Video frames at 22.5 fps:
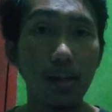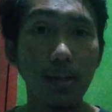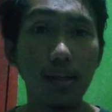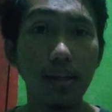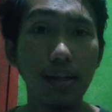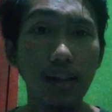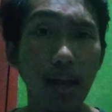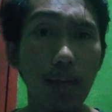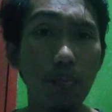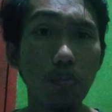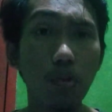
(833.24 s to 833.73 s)

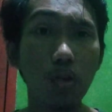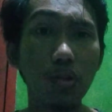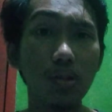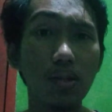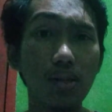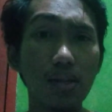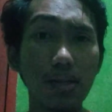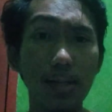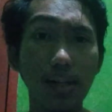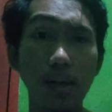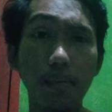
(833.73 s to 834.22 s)
Claim
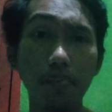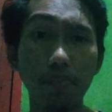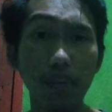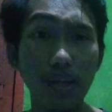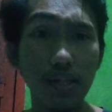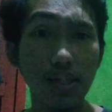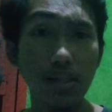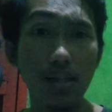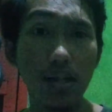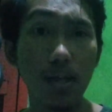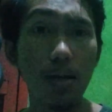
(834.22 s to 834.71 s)
counterclaim
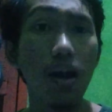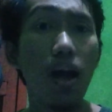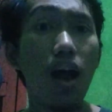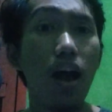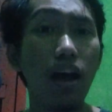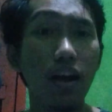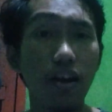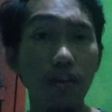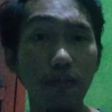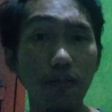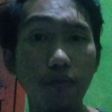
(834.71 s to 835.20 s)
pattern
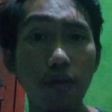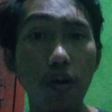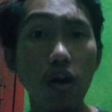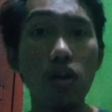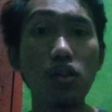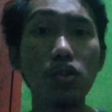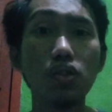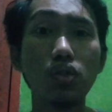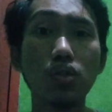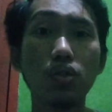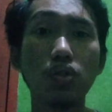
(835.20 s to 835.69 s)

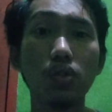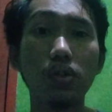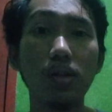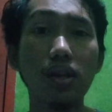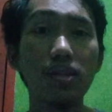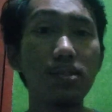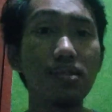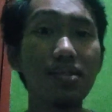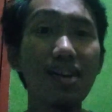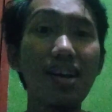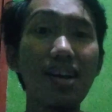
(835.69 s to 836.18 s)
refers to the
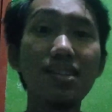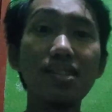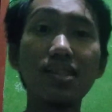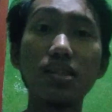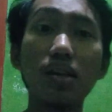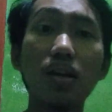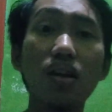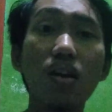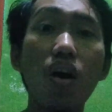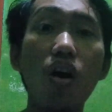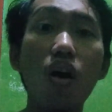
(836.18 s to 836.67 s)

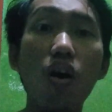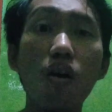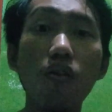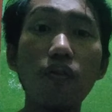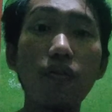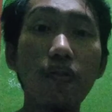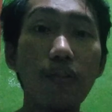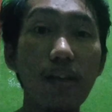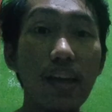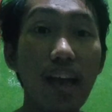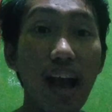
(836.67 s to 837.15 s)
structure of
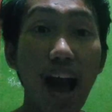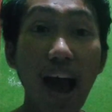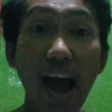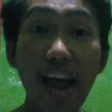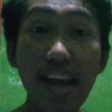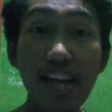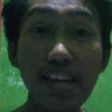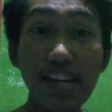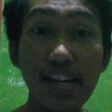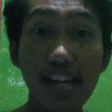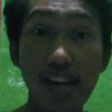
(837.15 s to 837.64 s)

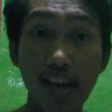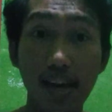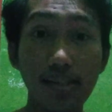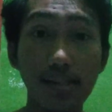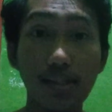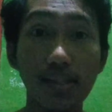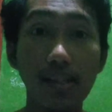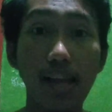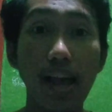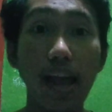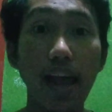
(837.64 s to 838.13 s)

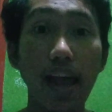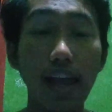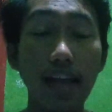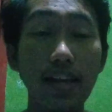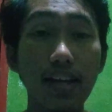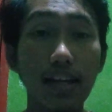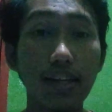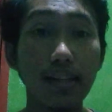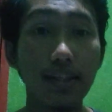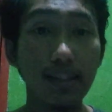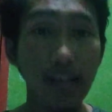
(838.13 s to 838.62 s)
ideas in
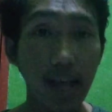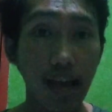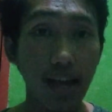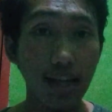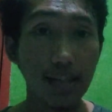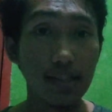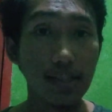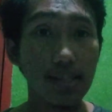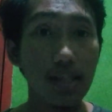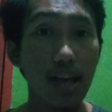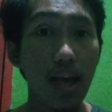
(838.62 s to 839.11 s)
a
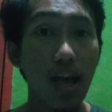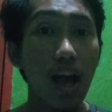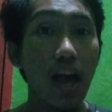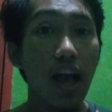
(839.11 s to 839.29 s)
text